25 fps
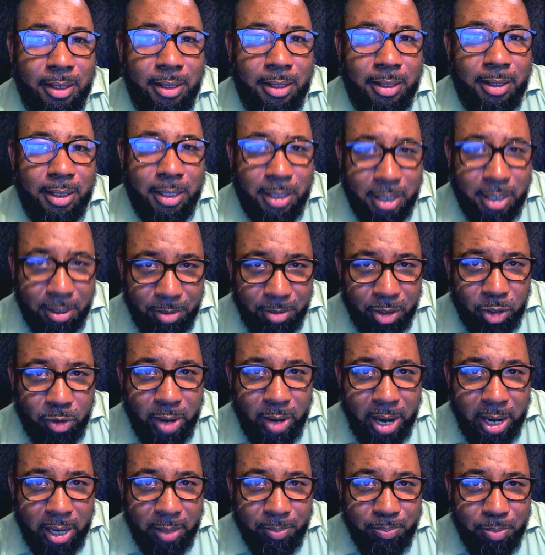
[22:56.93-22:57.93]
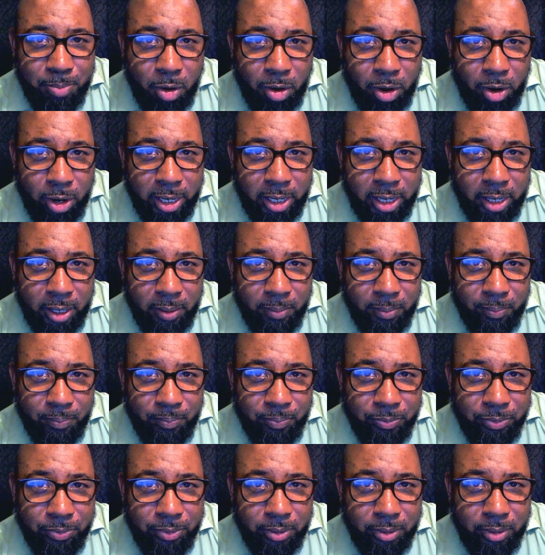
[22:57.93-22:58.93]
the Democratic Party
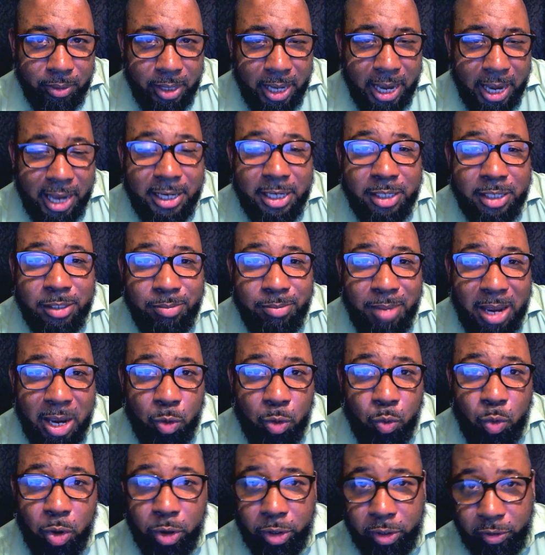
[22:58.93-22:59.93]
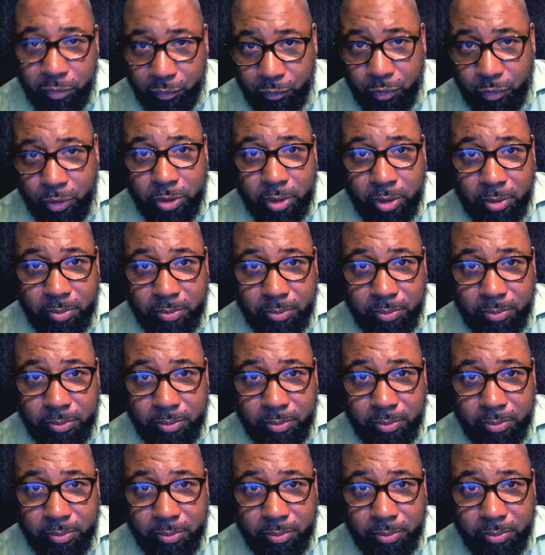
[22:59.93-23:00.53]
had this man working for them.